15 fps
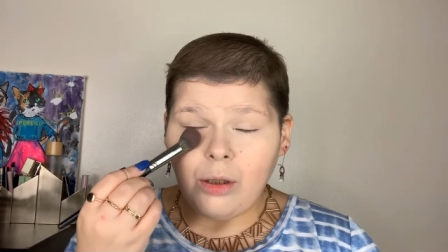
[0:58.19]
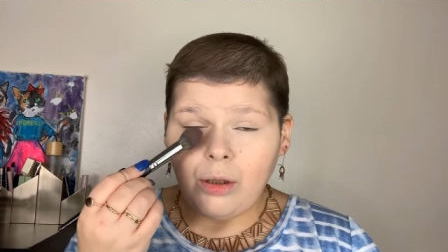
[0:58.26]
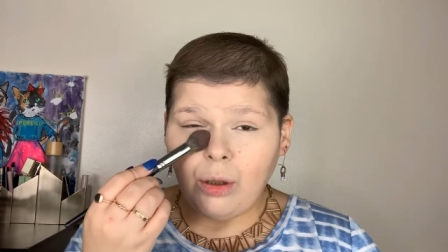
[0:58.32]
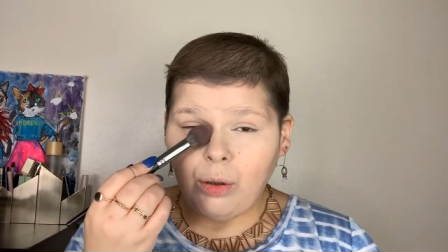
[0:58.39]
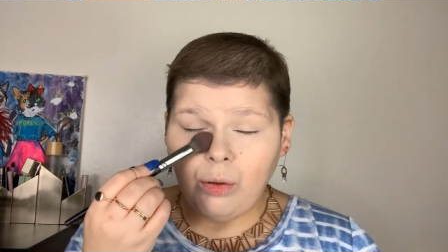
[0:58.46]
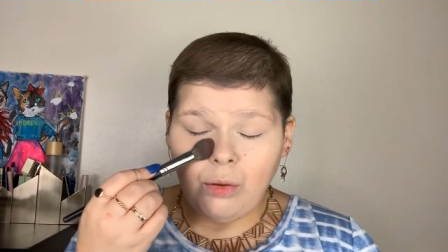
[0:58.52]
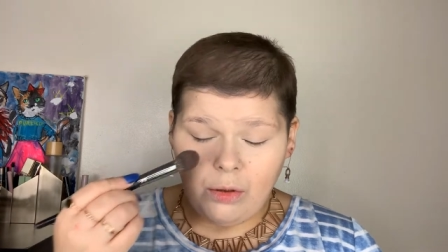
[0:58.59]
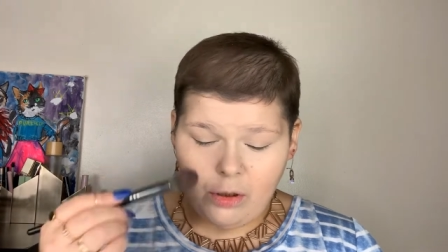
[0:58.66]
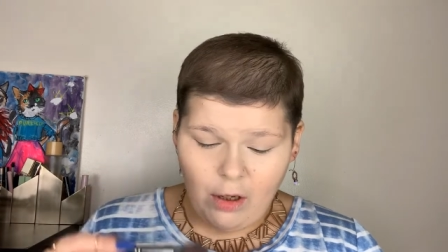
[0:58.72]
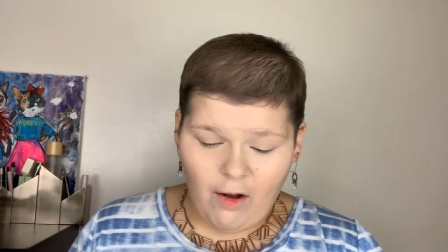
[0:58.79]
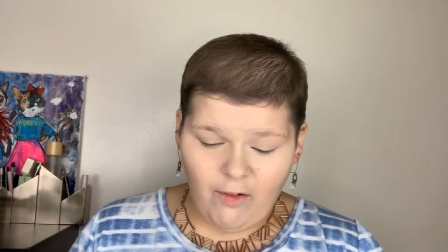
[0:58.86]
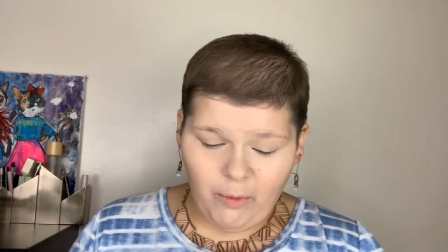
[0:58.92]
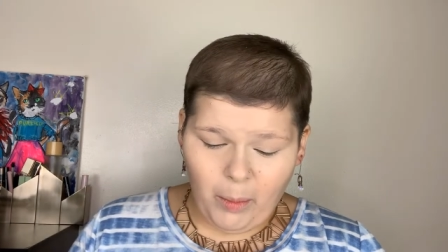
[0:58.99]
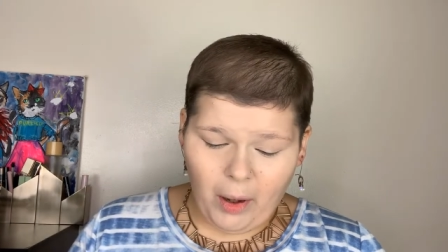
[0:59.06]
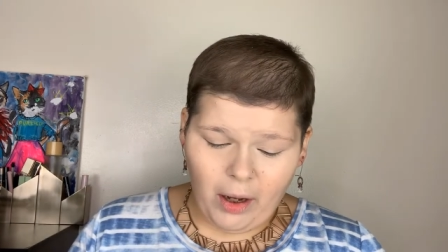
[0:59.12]
two
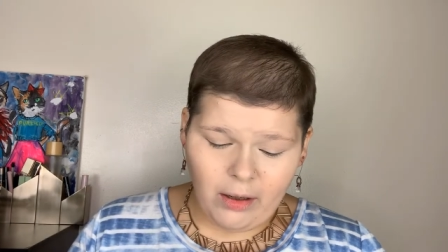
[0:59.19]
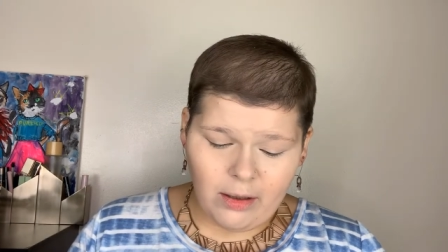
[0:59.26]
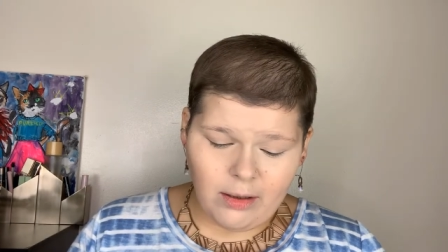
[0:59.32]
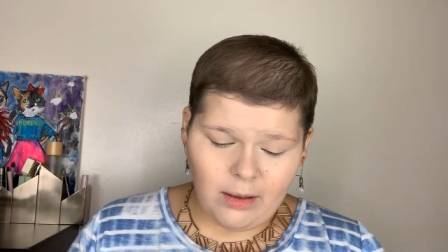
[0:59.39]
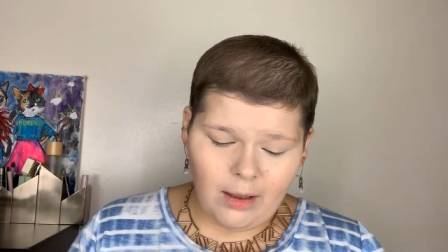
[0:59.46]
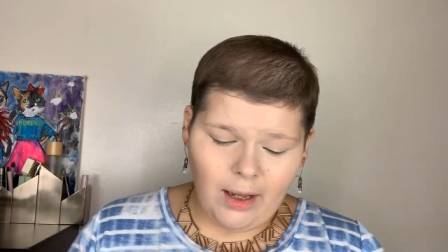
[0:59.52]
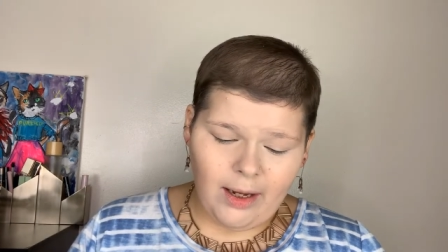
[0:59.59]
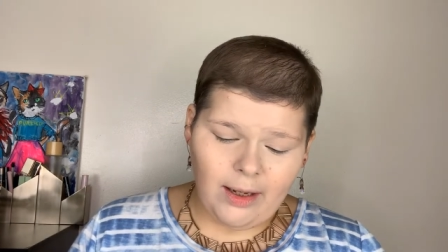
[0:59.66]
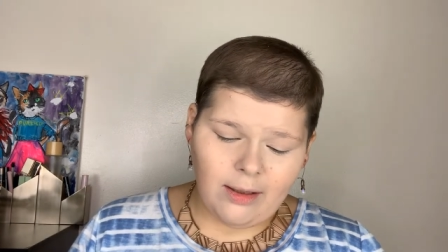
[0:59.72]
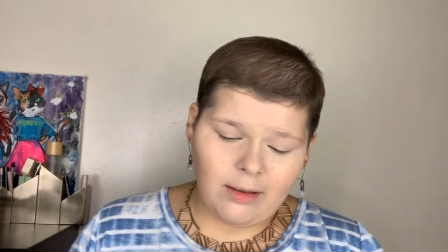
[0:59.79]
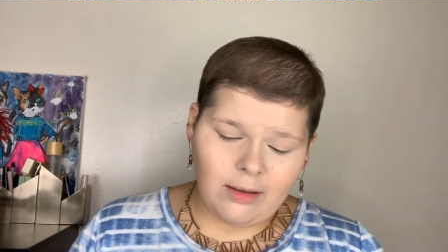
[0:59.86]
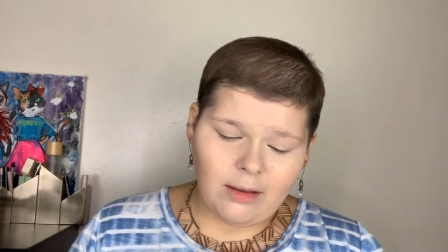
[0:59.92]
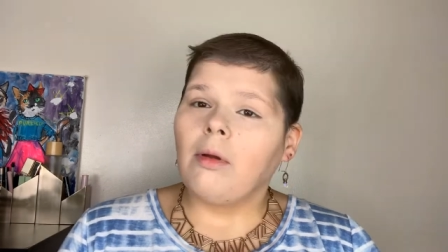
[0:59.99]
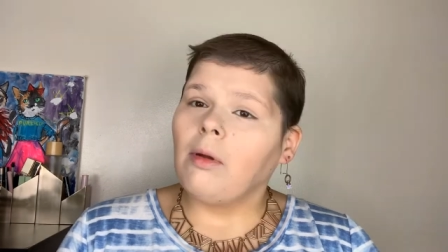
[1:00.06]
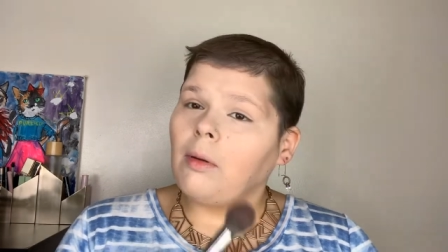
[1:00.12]
softbox lights